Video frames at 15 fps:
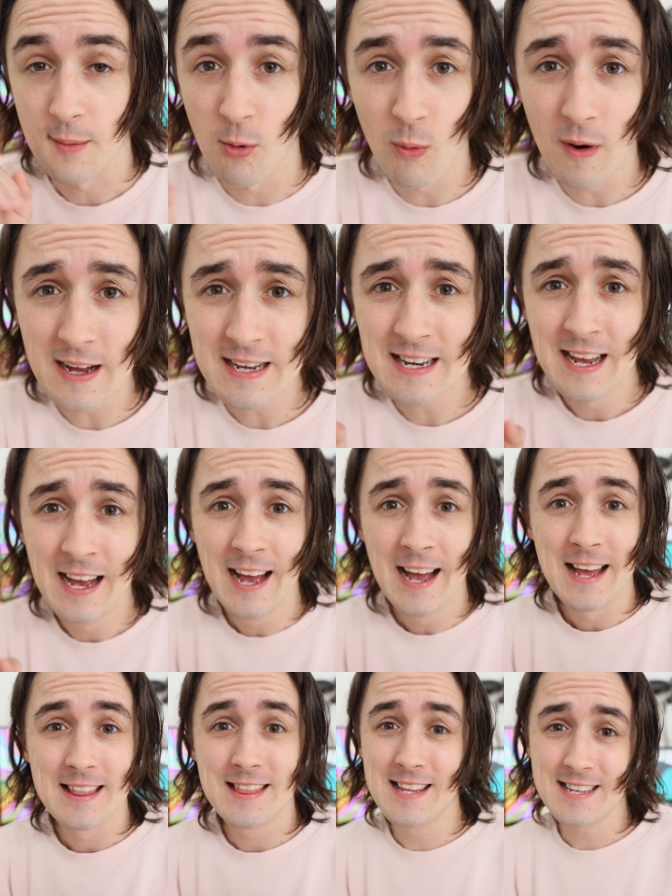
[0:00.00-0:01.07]
Number one,
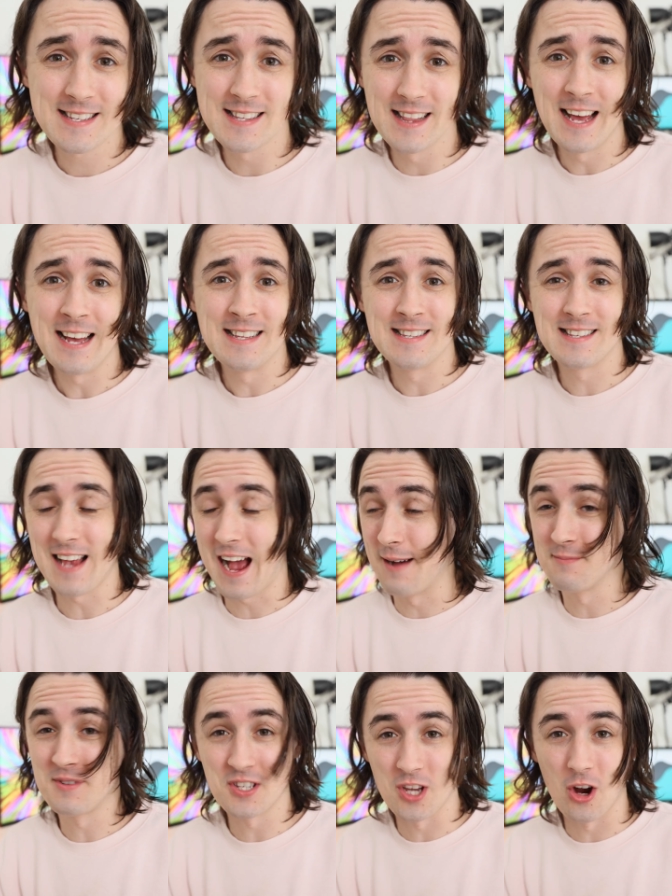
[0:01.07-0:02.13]
this lens,
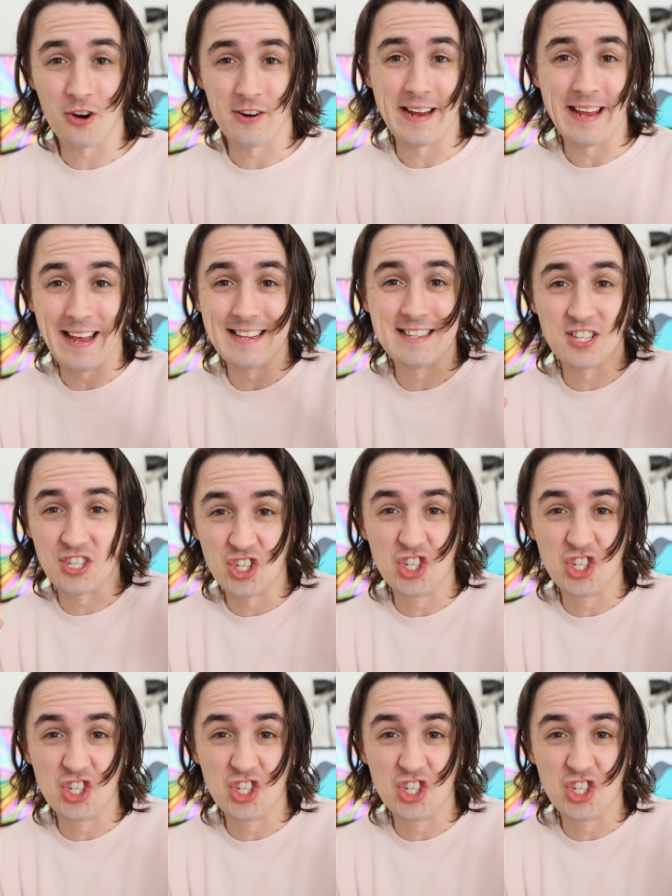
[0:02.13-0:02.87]
I'm sorry, it's